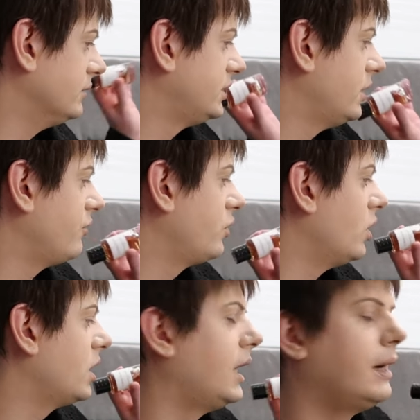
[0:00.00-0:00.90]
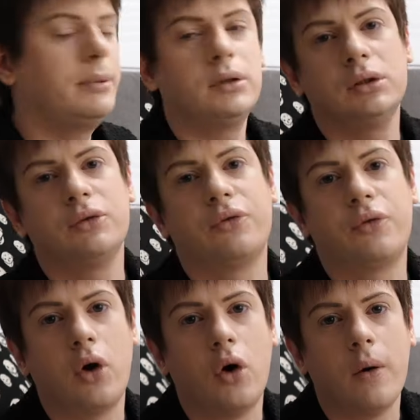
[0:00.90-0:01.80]
So I've got a couple
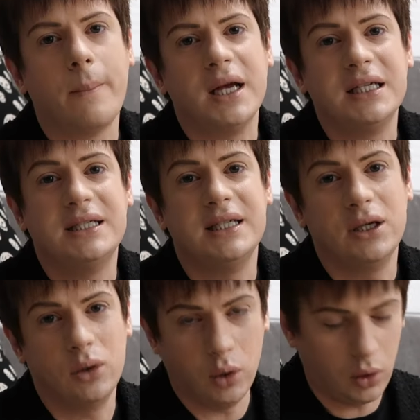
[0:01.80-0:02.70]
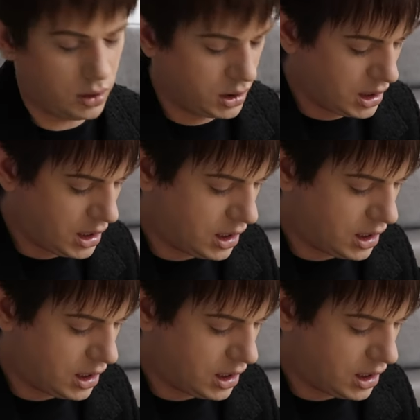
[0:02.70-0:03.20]
from Dior.